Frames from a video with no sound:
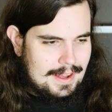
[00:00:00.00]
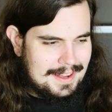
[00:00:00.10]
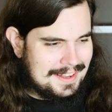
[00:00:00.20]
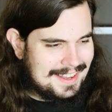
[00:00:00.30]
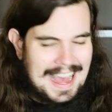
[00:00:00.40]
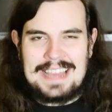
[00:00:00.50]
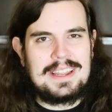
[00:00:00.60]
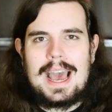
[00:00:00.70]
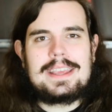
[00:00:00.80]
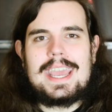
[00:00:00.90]

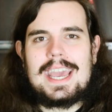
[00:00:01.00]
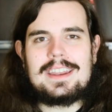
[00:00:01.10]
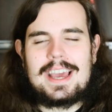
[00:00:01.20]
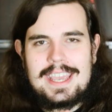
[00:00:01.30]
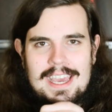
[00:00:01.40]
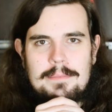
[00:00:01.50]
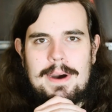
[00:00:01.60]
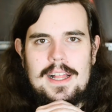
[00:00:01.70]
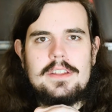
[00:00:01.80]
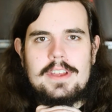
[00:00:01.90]
I, I can't I can't
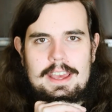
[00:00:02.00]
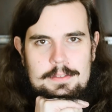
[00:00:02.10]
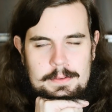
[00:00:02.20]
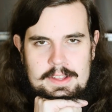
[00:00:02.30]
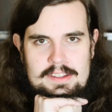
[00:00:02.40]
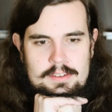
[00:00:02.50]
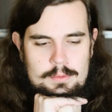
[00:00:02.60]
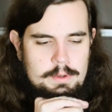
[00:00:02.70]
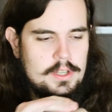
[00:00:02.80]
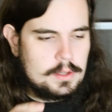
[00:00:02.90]
apologize for this.
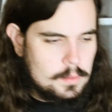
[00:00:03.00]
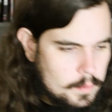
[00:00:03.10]
When you